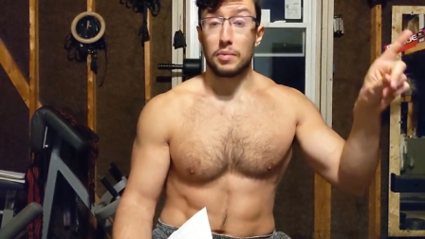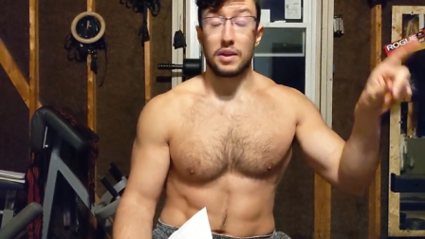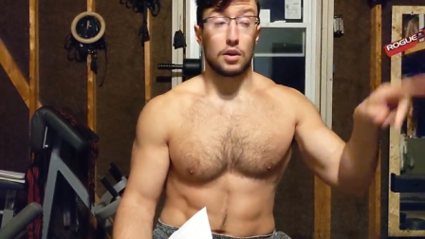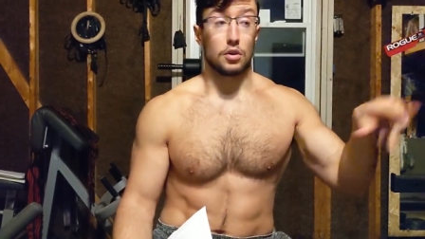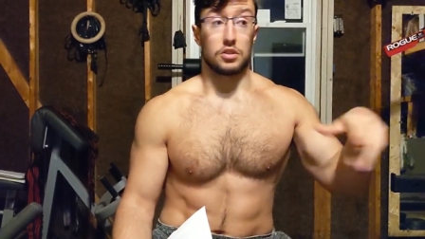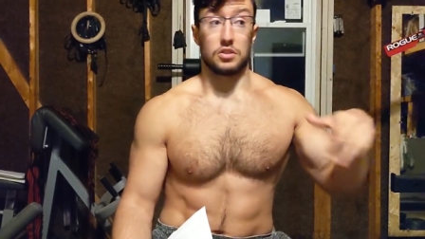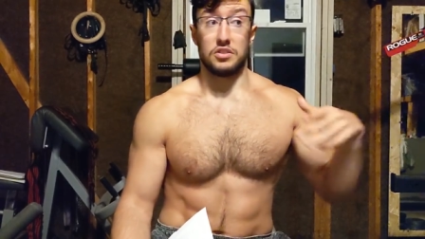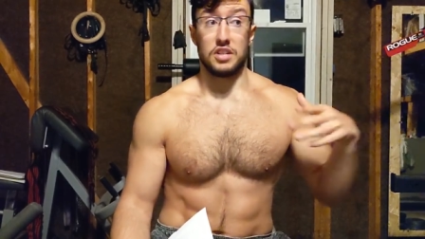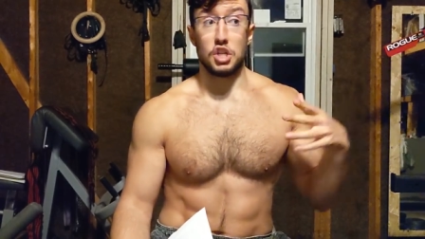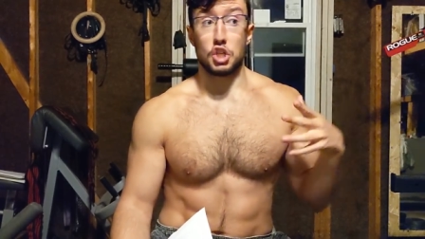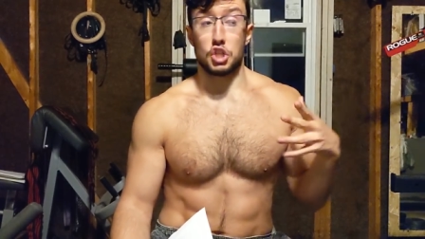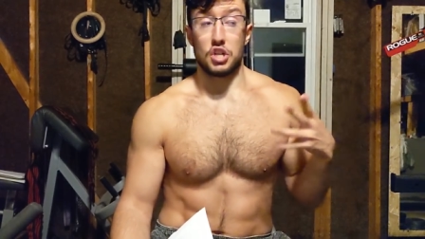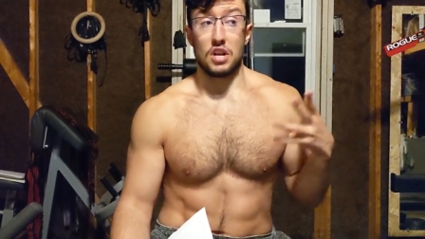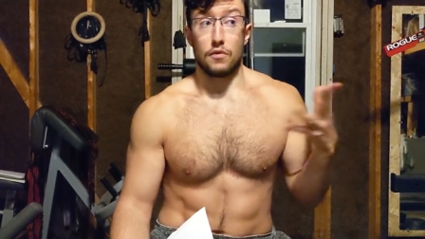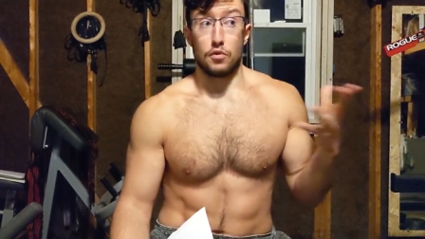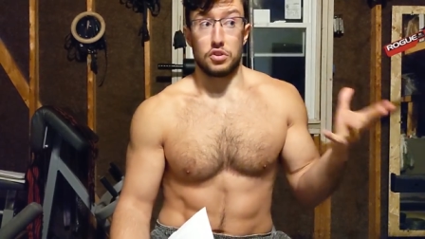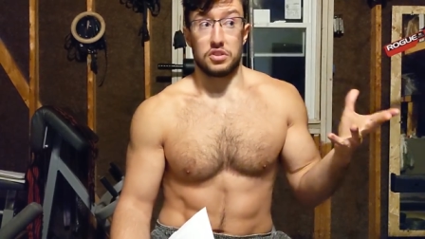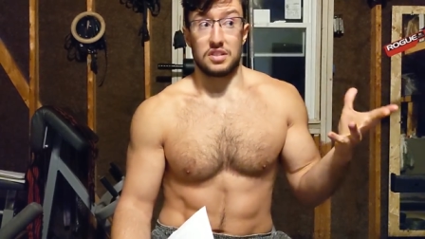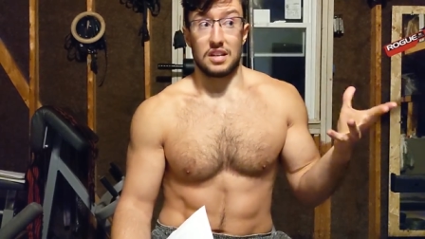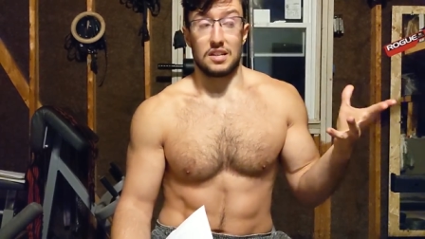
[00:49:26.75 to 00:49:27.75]
because Nietzsche
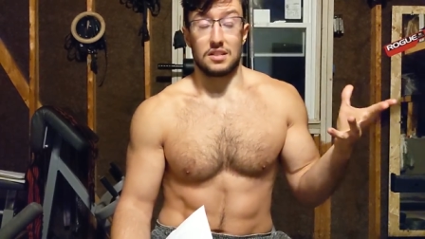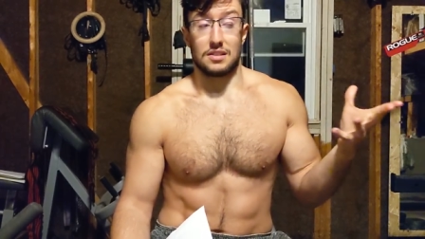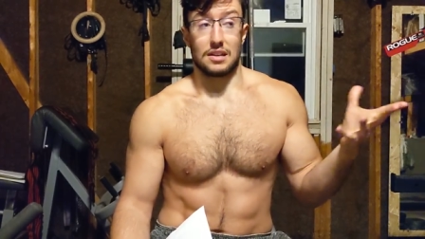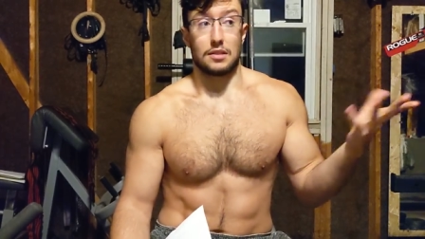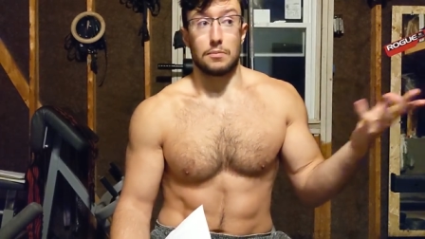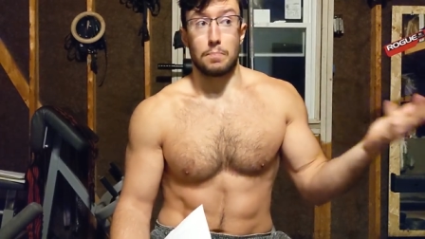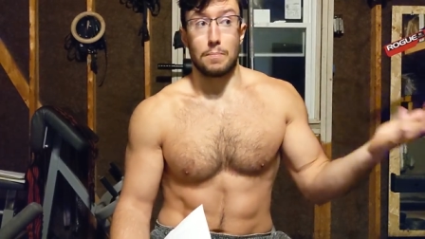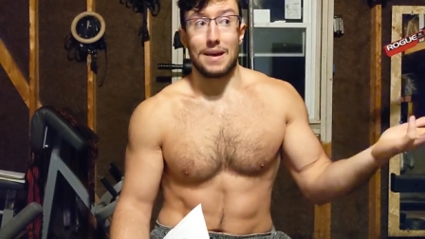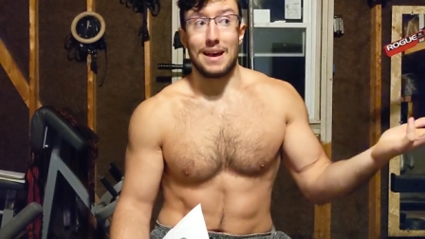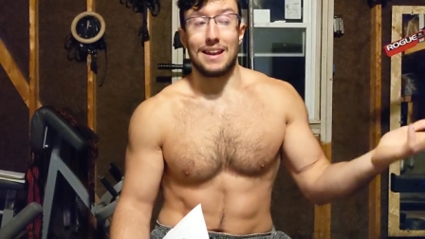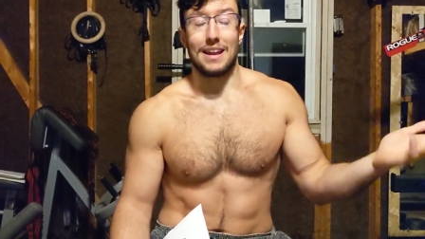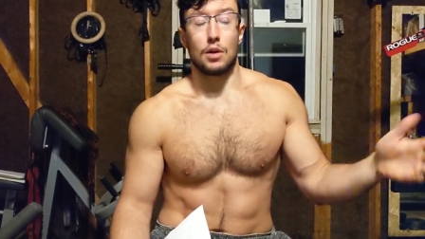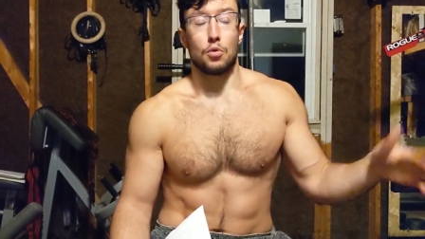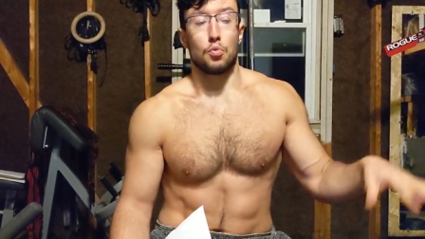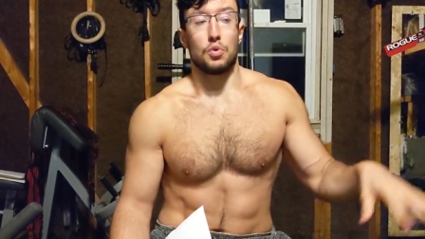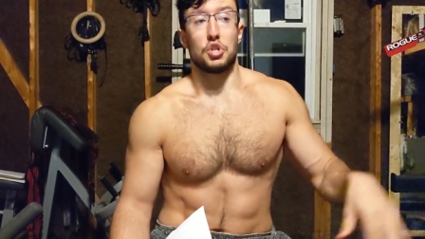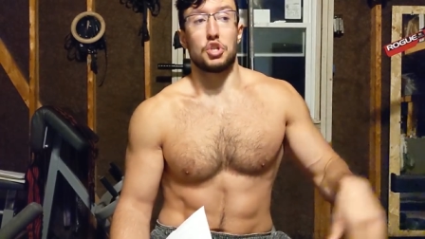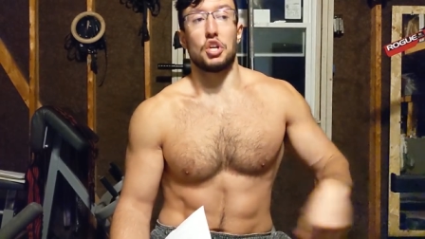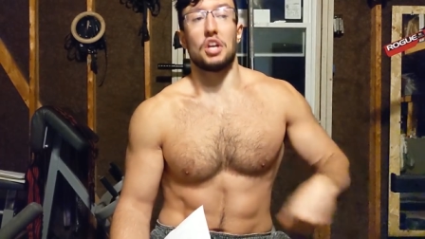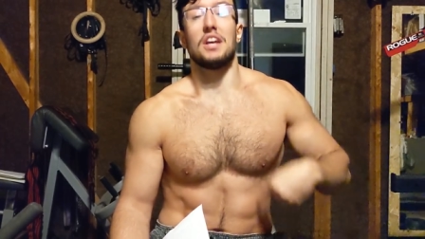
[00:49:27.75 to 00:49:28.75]
never says that man had
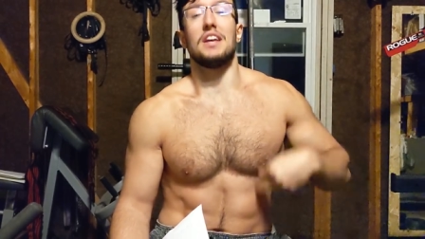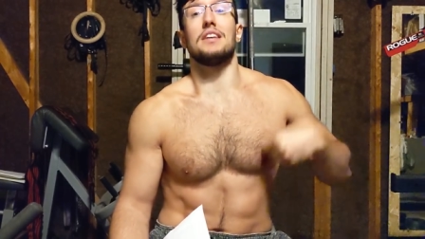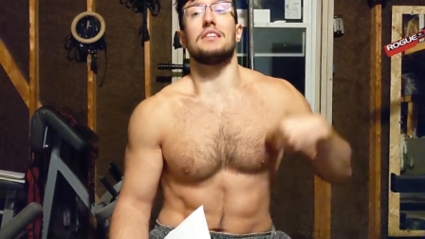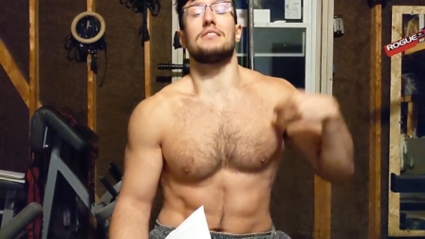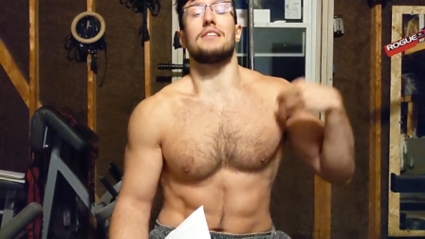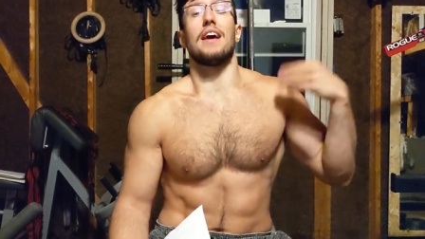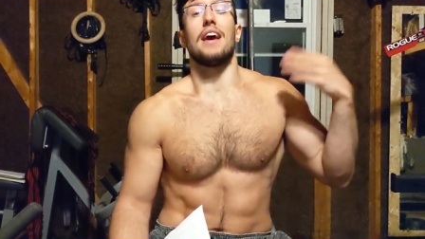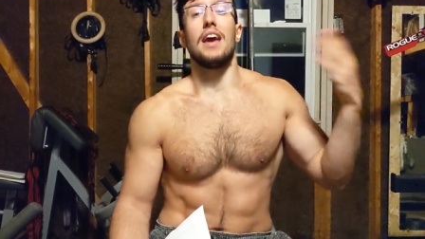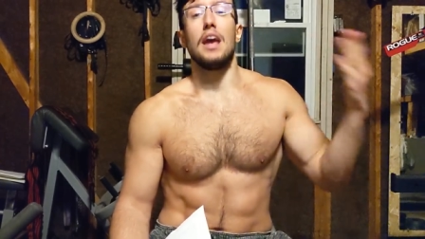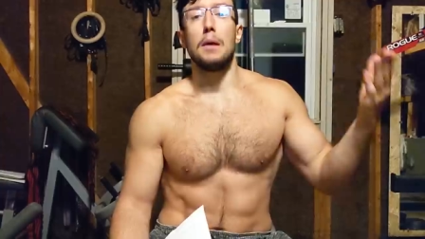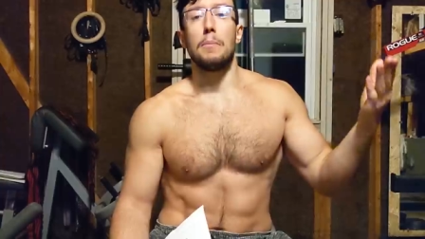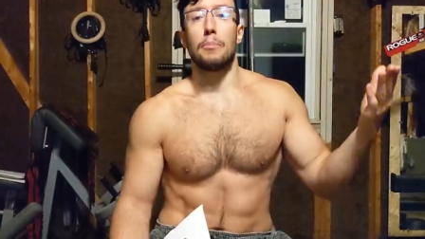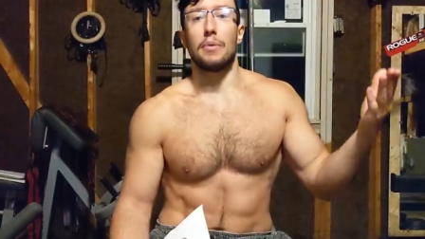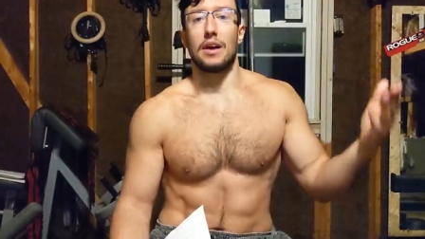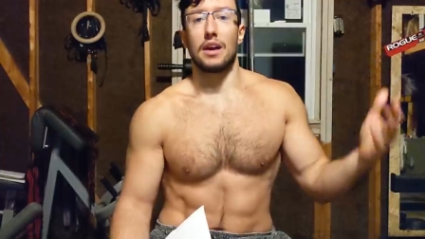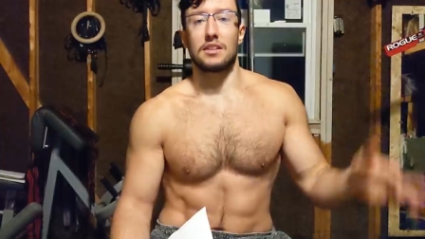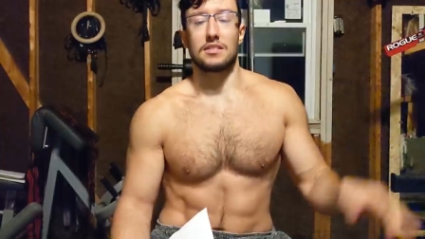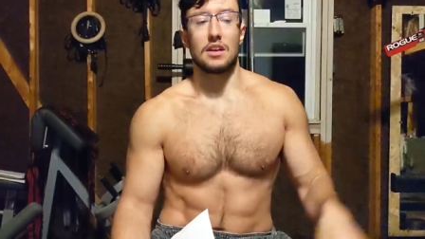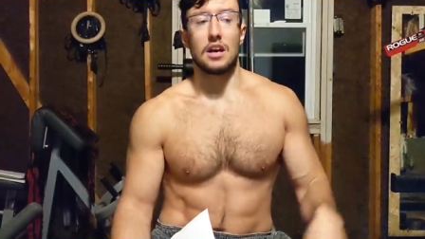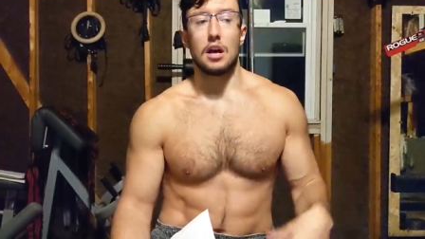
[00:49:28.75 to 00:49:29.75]
reached his
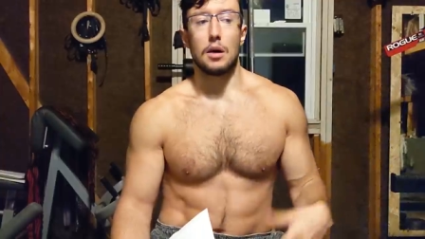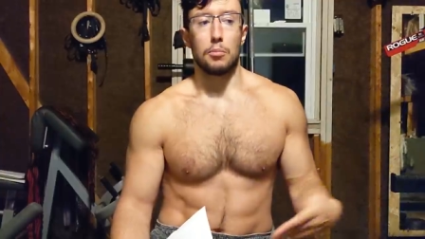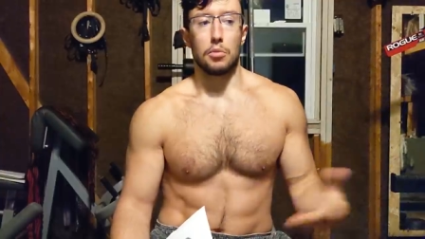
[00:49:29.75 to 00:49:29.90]
apex,